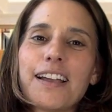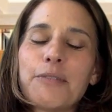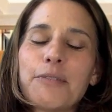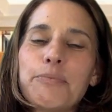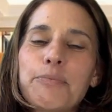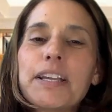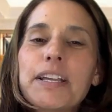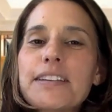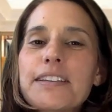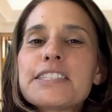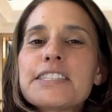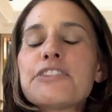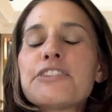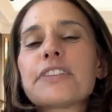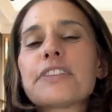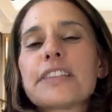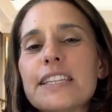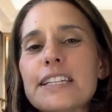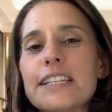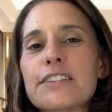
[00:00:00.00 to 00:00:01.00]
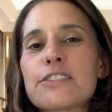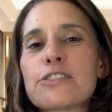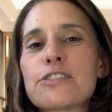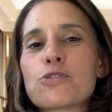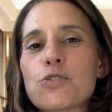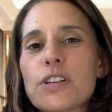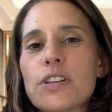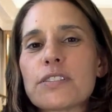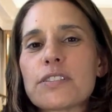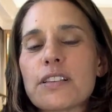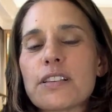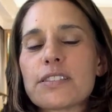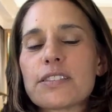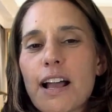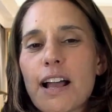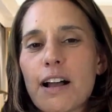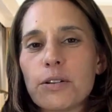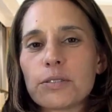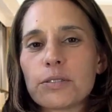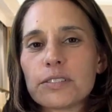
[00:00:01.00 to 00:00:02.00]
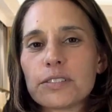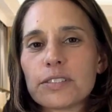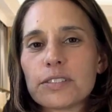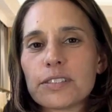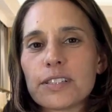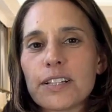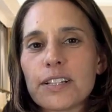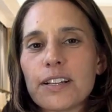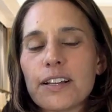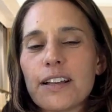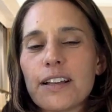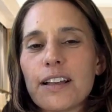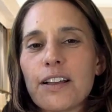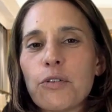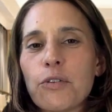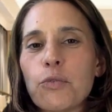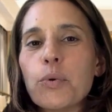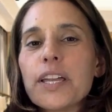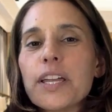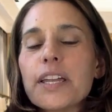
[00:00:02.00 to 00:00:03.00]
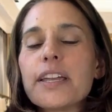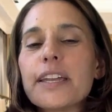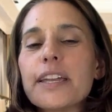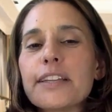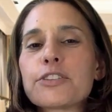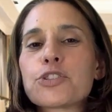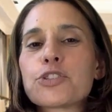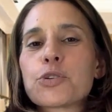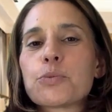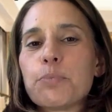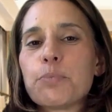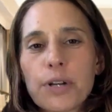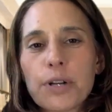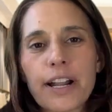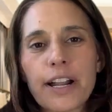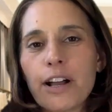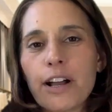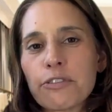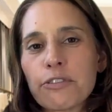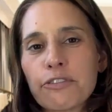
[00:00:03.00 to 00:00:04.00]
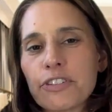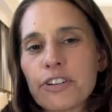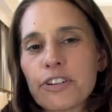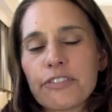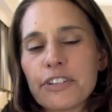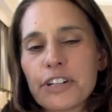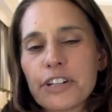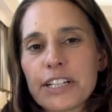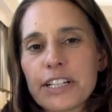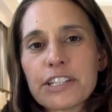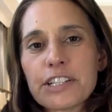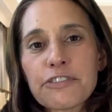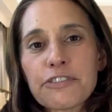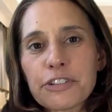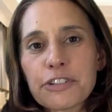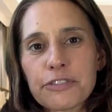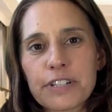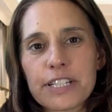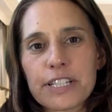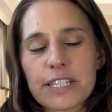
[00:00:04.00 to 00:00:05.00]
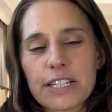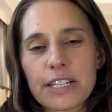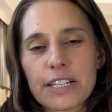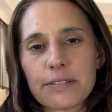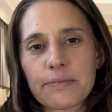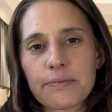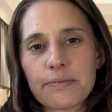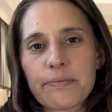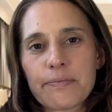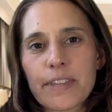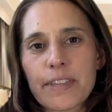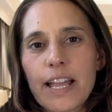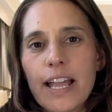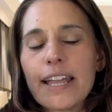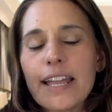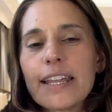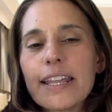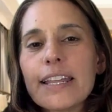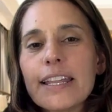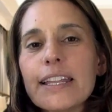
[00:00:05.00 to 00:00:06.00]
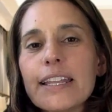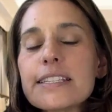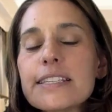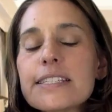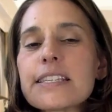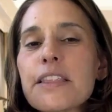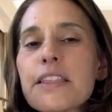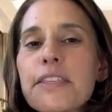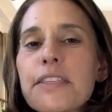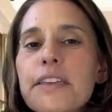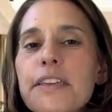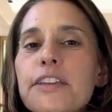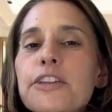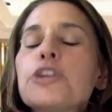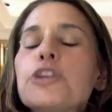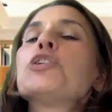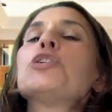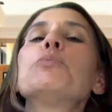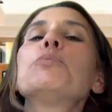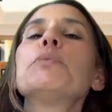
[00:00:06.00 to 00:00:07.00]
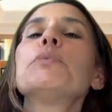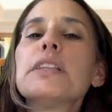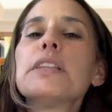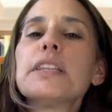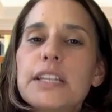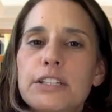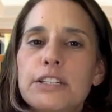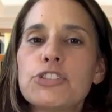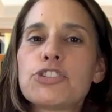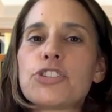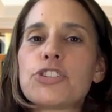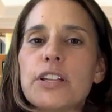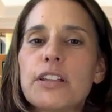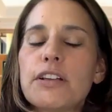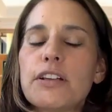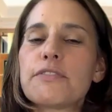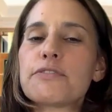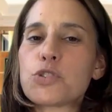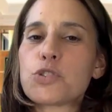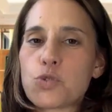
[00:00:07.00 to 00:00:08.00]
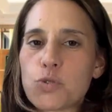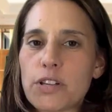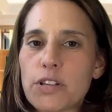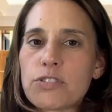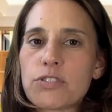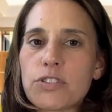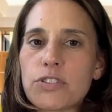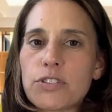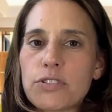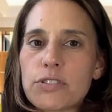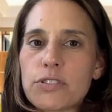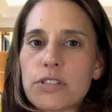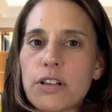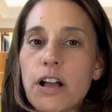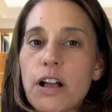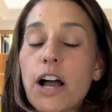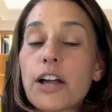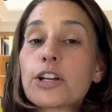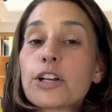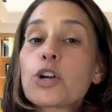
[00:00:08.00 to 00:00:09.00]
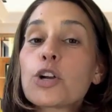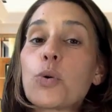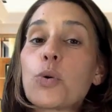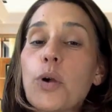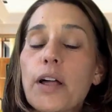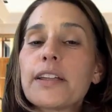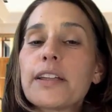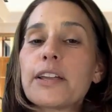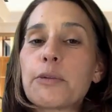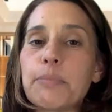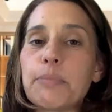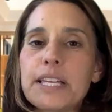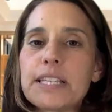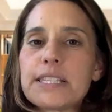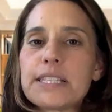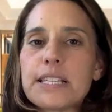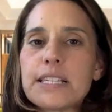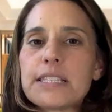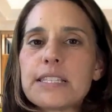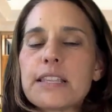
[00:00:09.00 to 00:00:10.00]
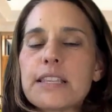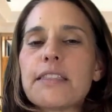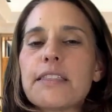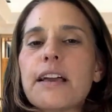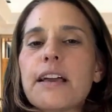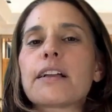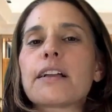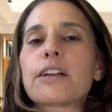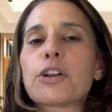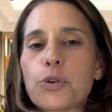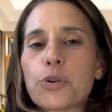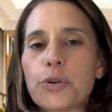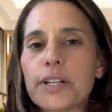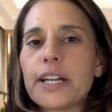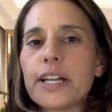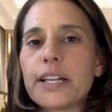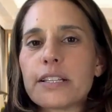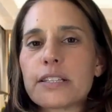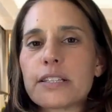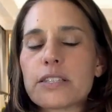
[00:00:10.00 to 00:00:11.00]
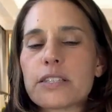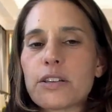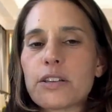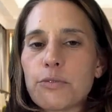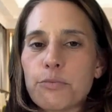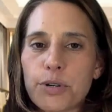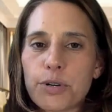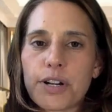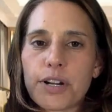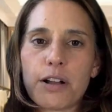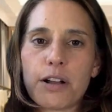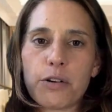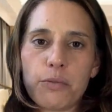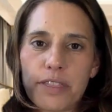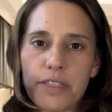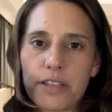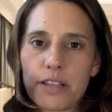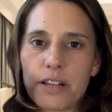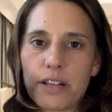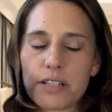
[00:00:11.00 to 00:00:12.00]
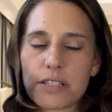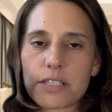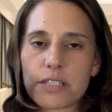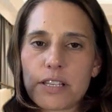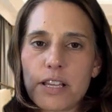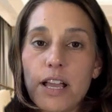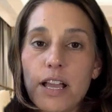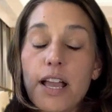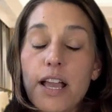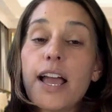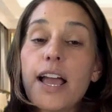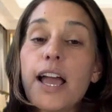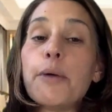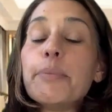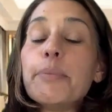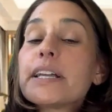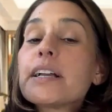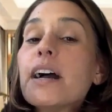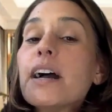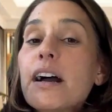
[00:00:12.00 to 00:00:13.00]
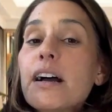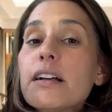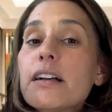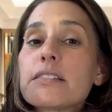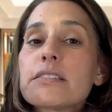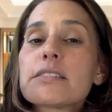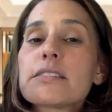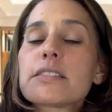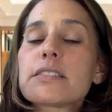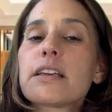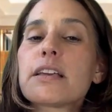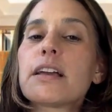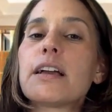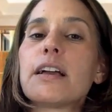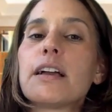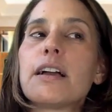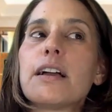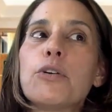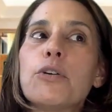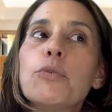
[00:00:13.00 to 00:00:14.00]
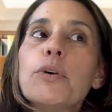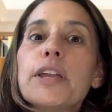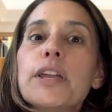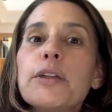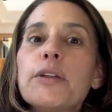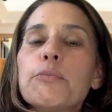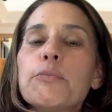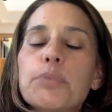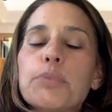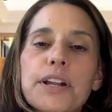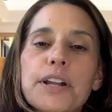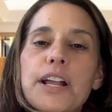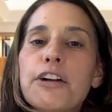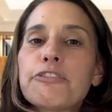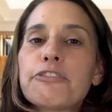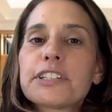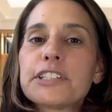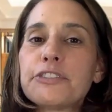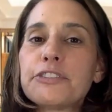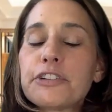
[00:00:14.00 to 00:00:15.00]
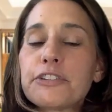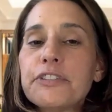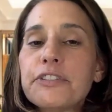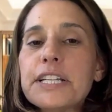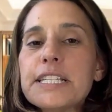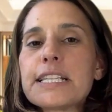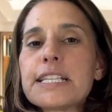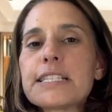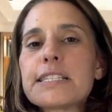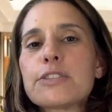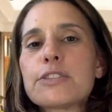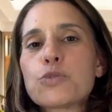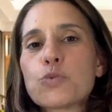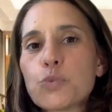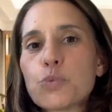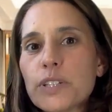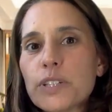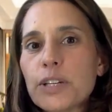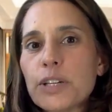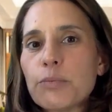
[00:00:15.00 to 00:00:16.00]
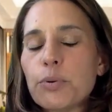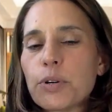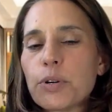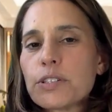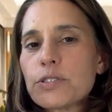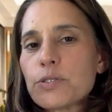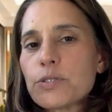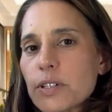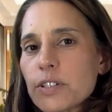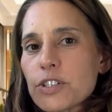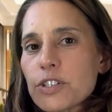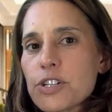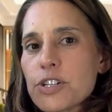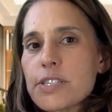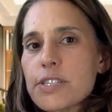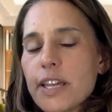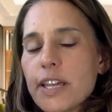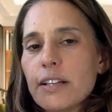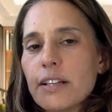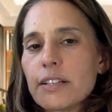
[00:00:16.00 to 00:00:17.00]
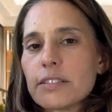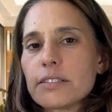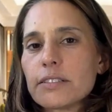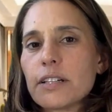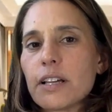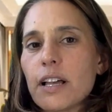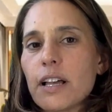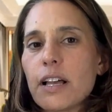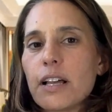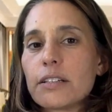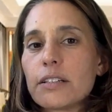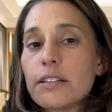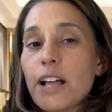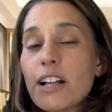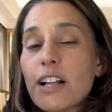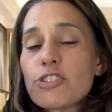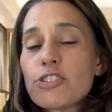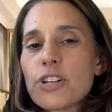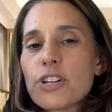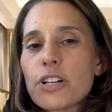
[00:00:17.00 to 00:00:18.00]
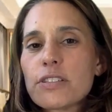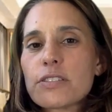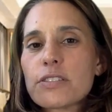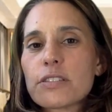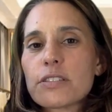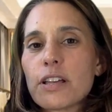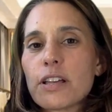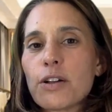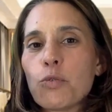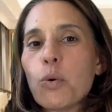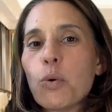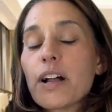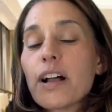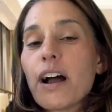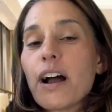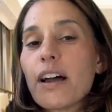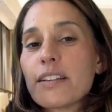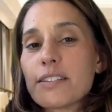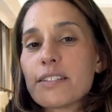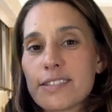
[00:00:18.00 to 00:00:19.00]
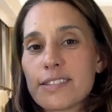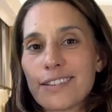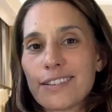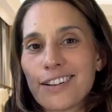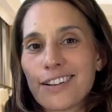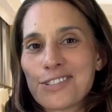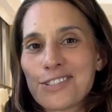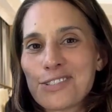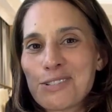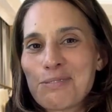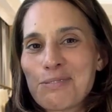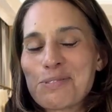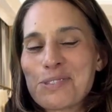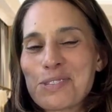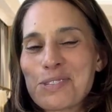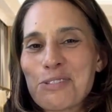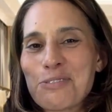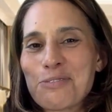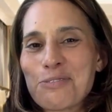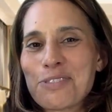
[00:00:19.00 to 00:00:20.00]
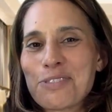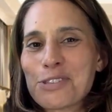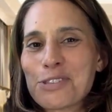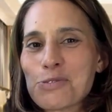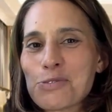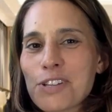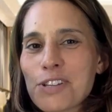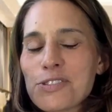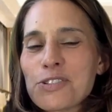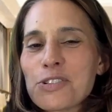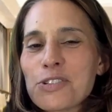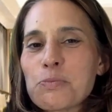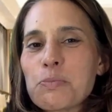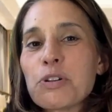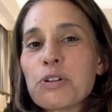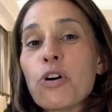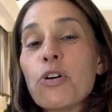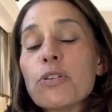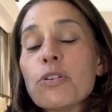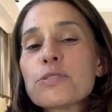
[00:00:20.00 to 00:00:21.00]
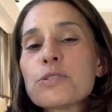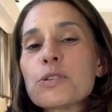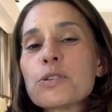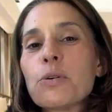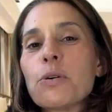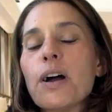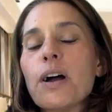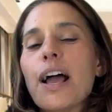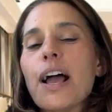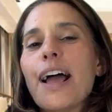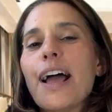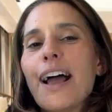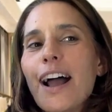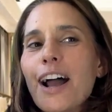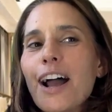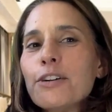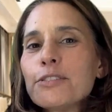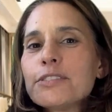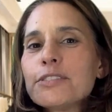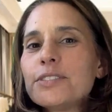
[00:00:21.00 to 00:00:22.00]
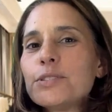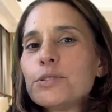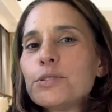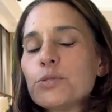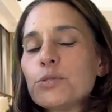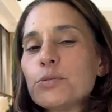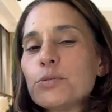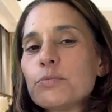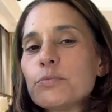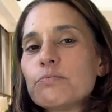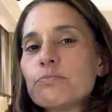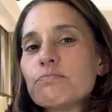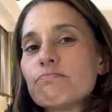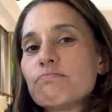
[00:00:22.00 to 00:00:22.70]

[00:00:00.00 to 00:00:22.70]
Because different things stress us out, we each burn out for a very different reason. And it is the accumulation of stressors on a chronic basis that creates burnout within us. And because we burn out for different reasons, it's really important to understand not just what got us there in terms of the stressors, but also how to